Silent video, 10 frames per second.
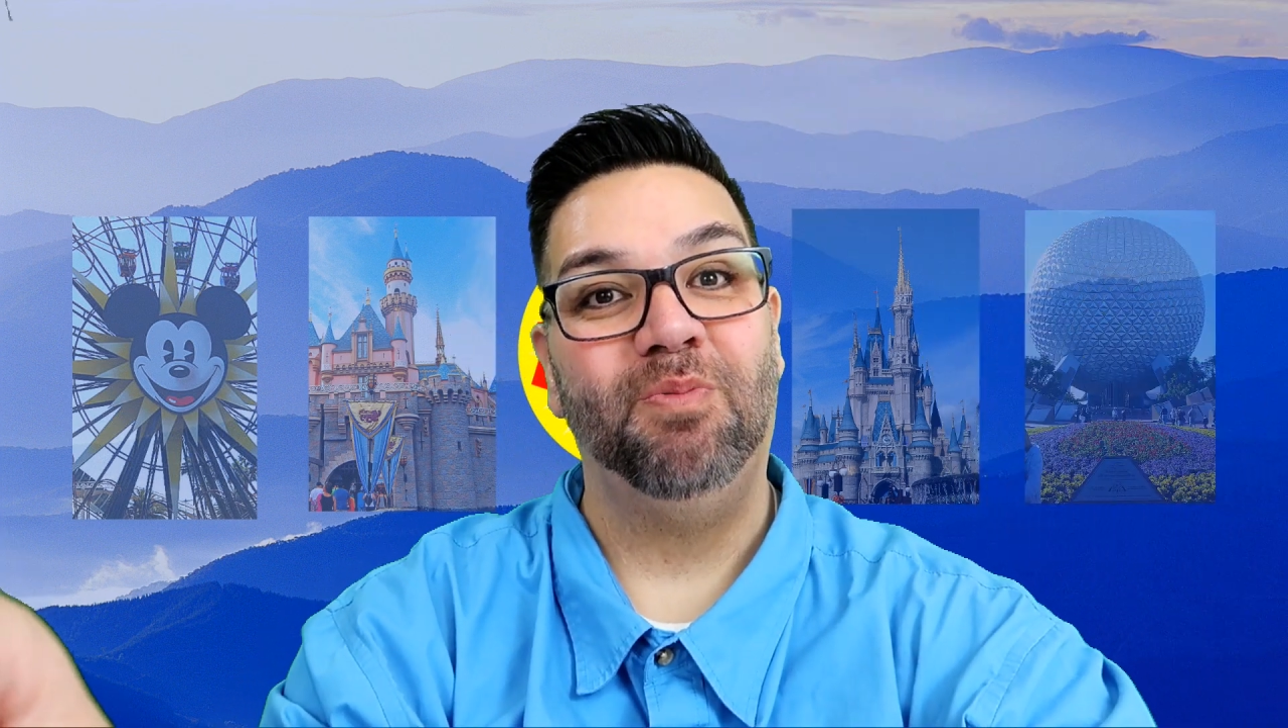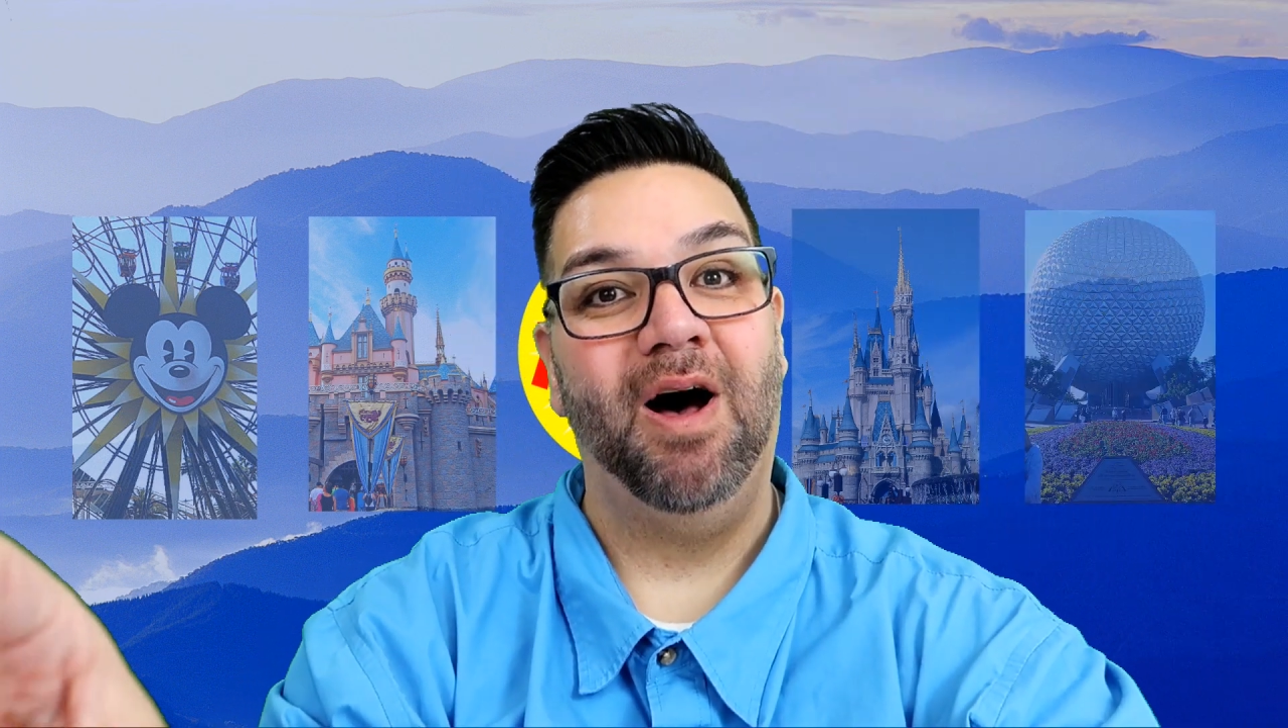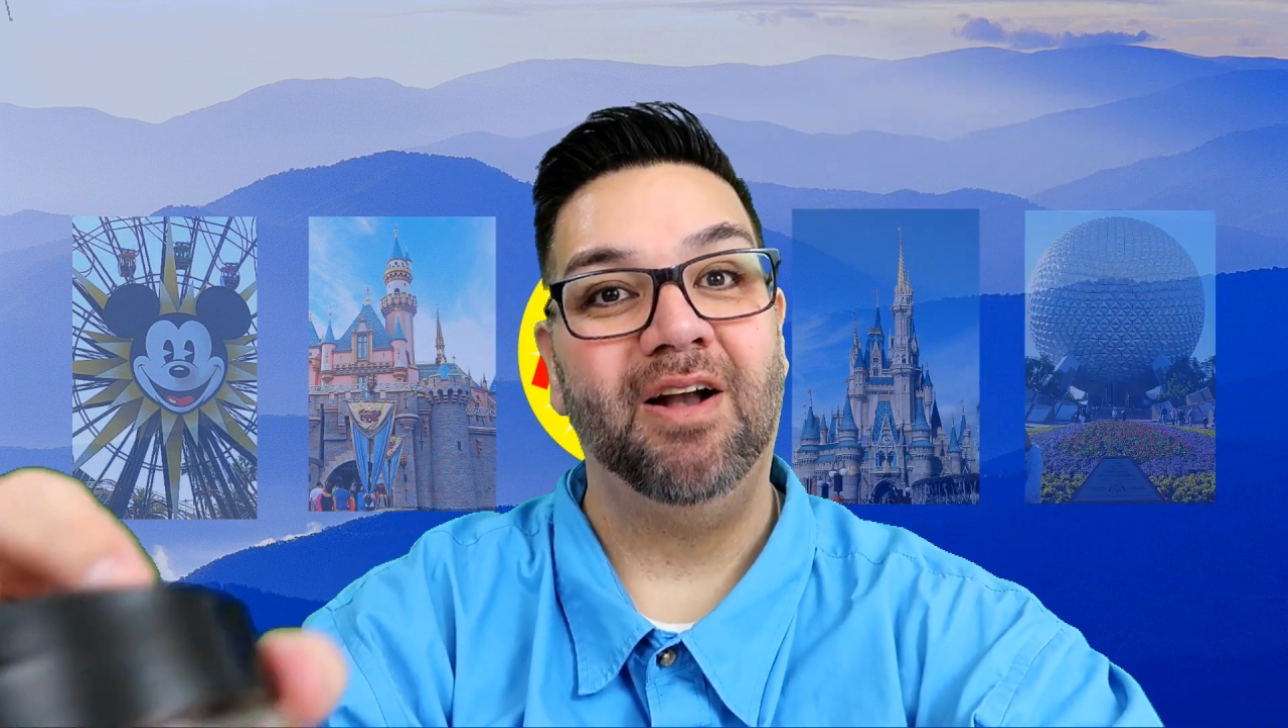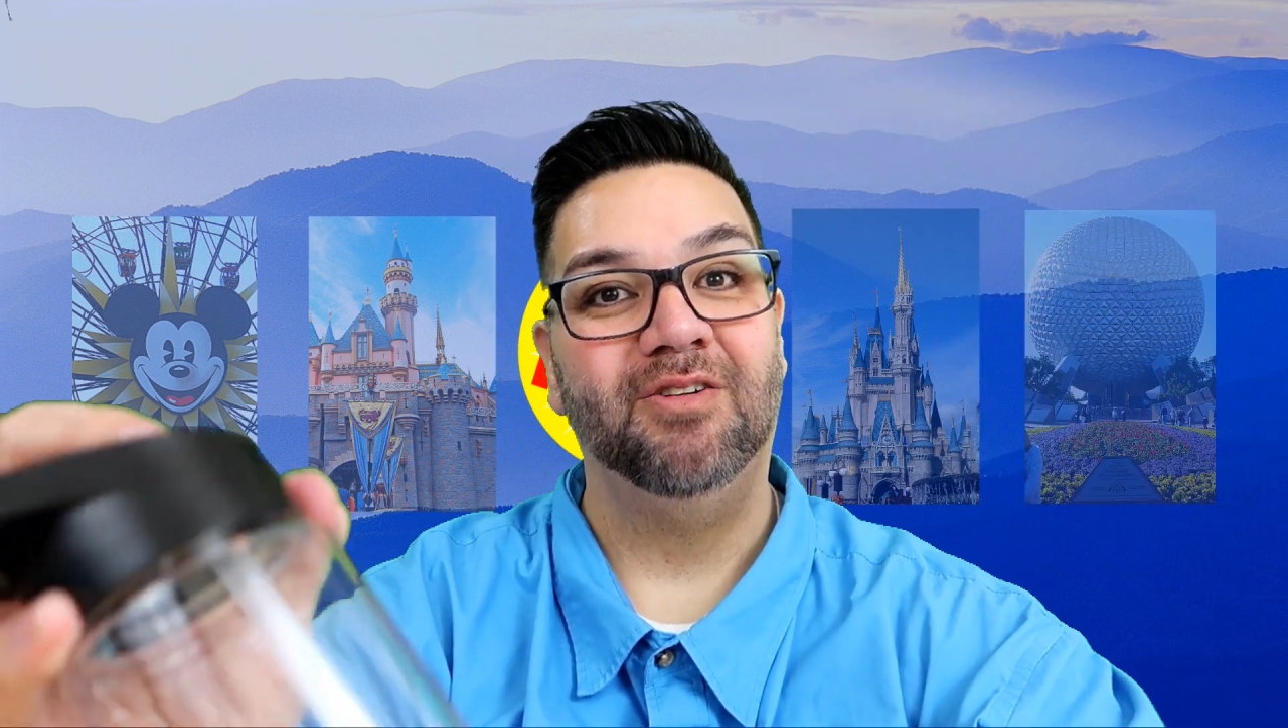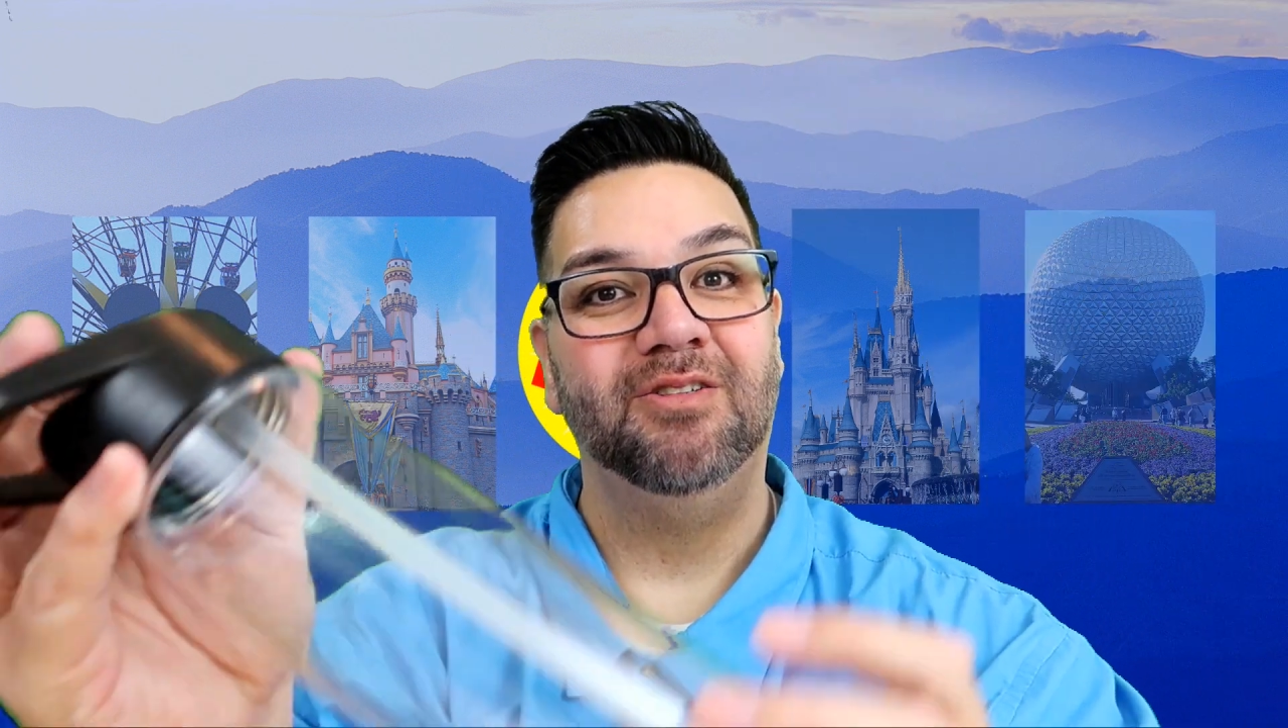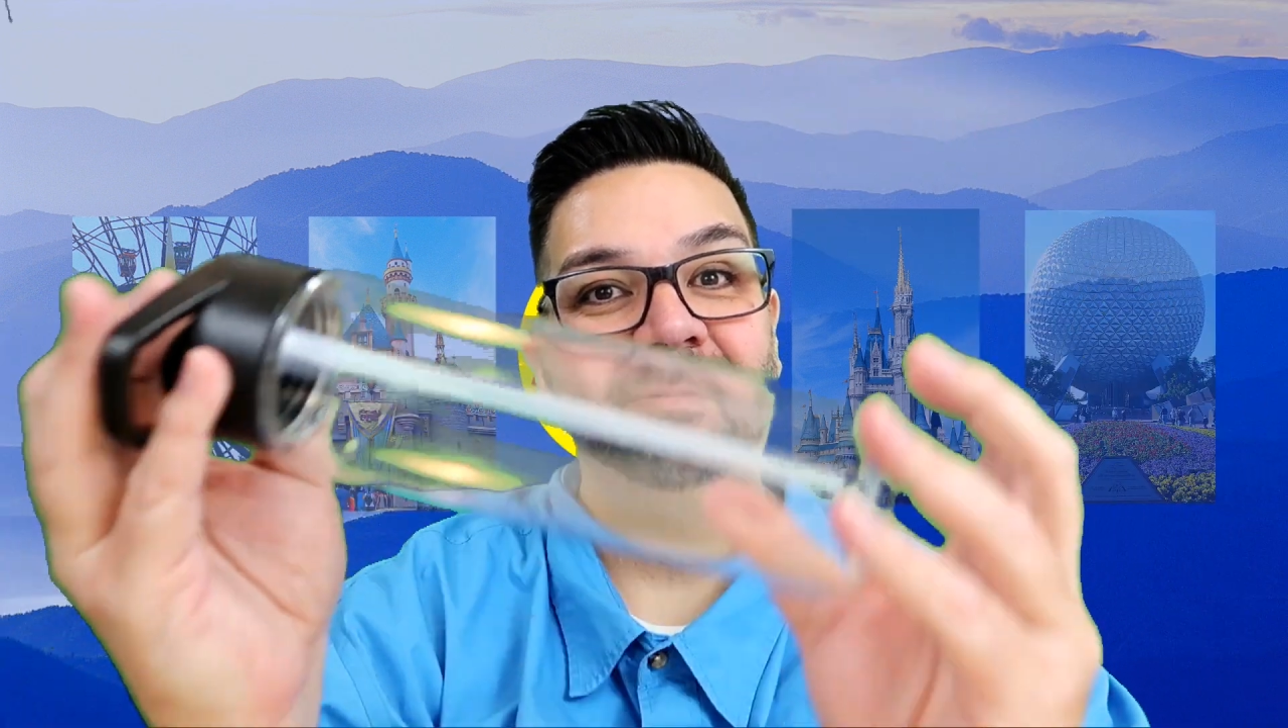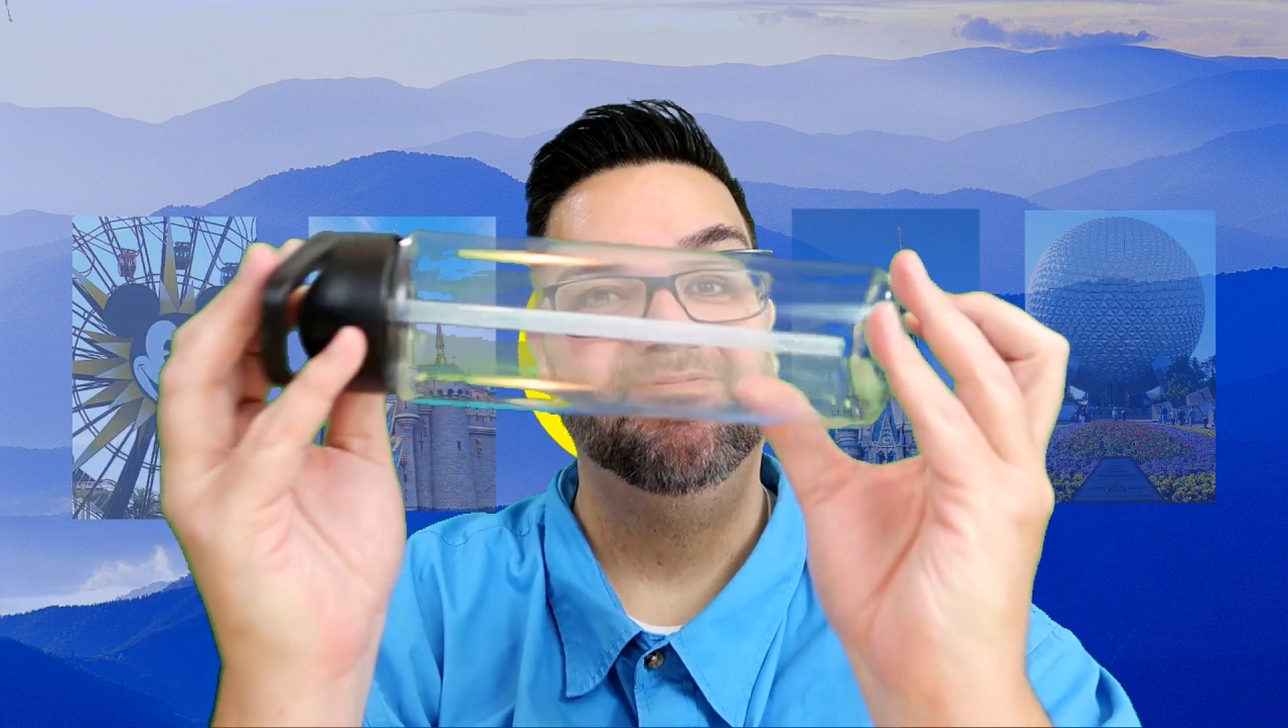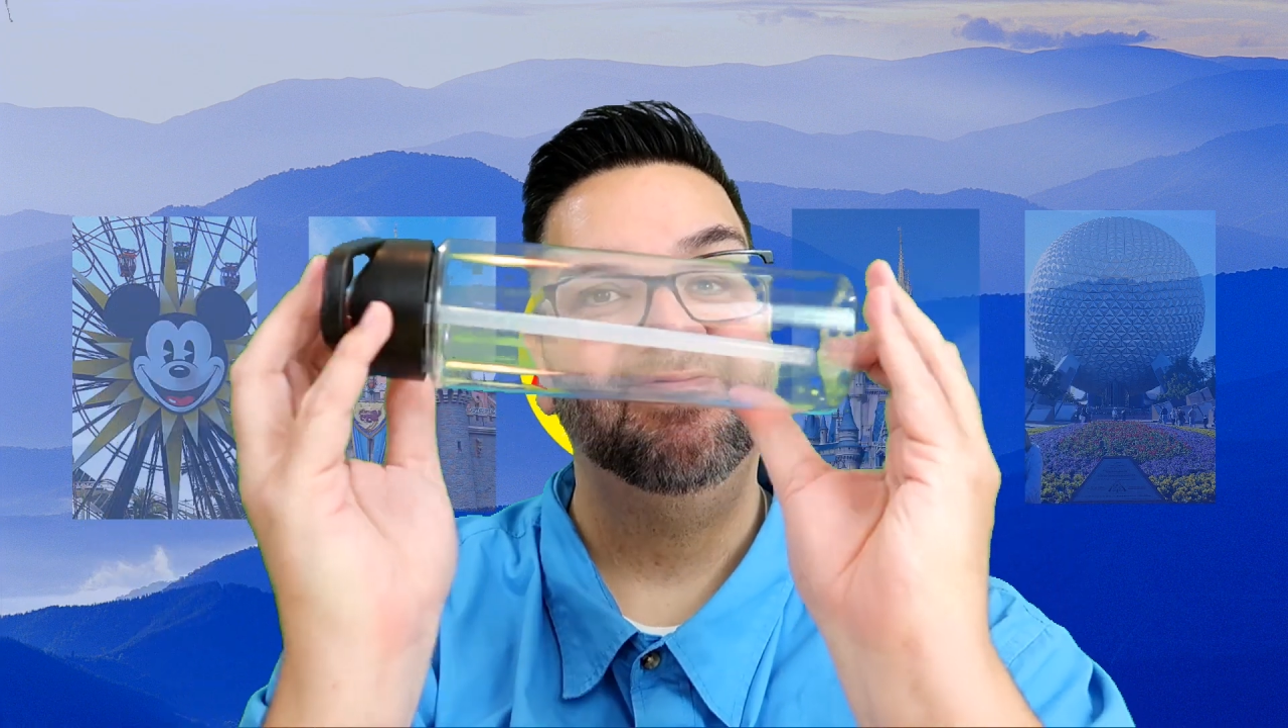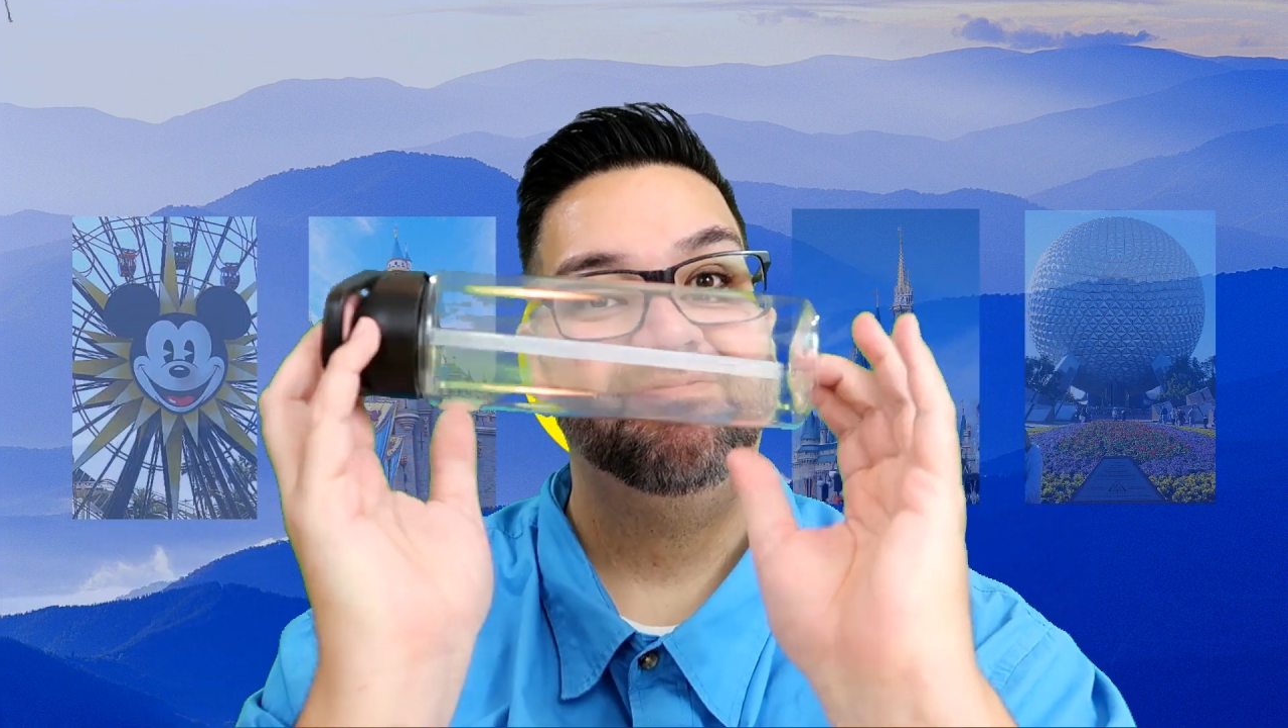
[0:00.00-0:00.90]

bottle